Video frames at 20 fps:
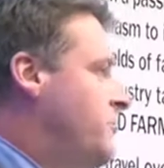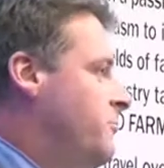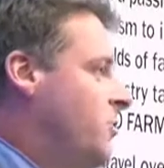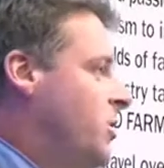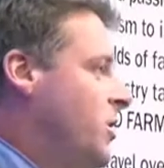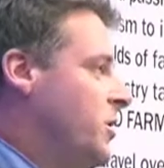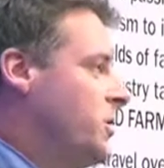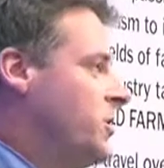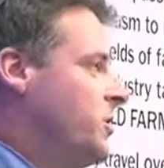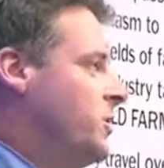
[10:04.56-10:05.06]

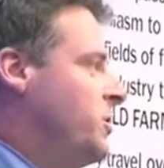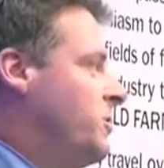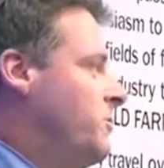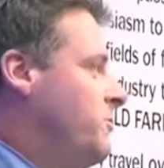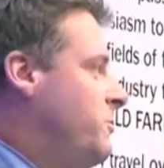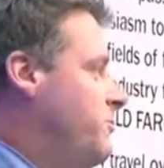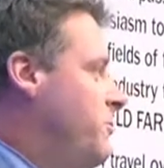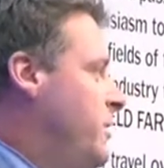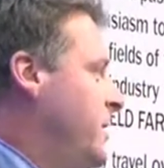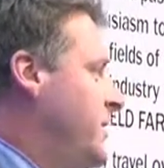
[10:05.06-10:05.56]
rather than the
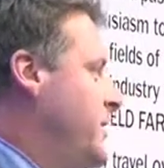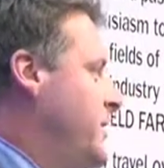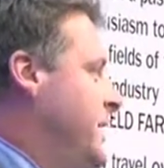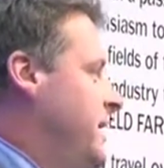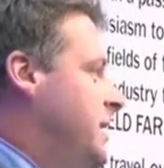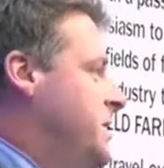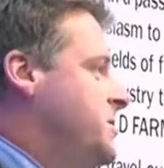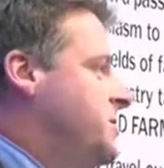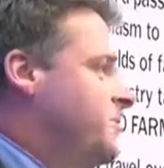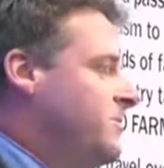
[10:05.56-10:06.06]
real
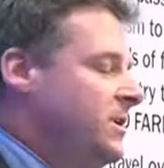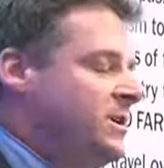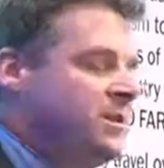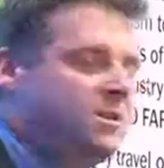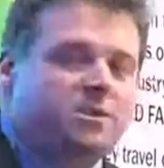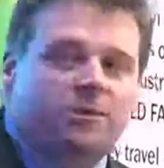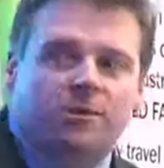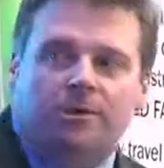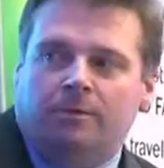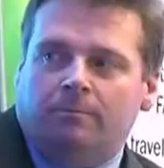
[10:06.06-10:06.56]
needs of
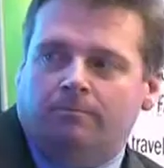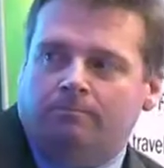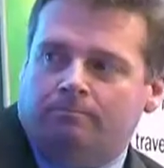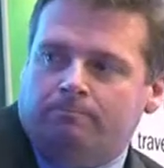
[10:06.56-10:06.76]
industry.